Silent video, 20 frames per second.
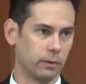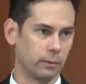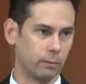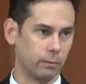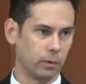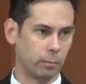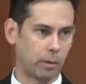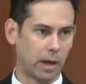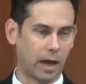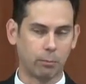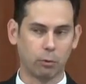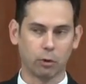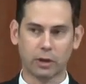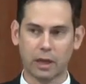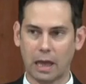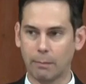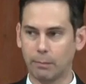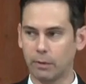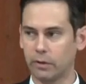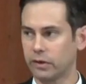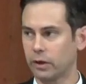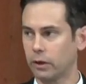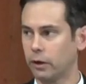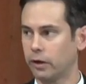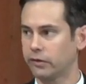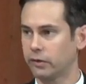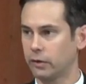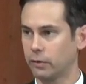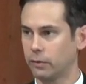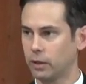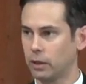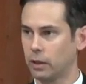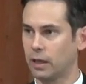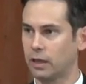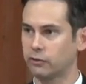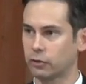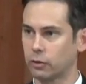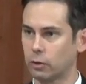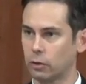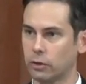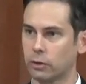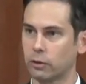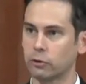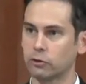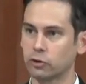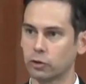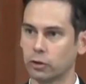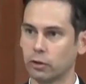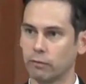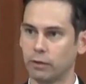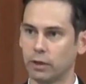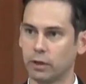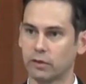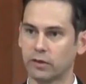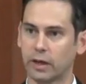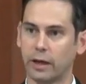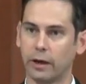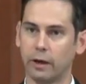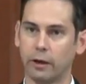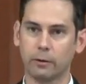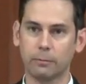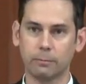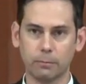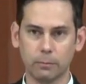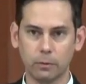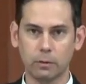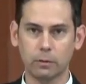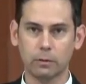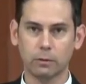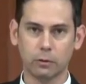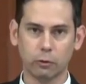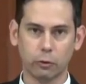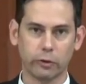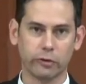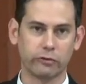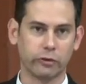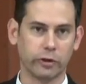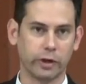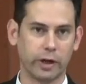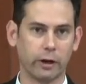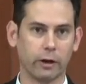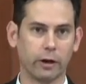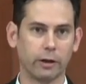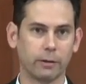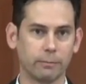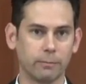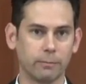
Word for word: the Bible commentaries and theological literature of the entire Christian era.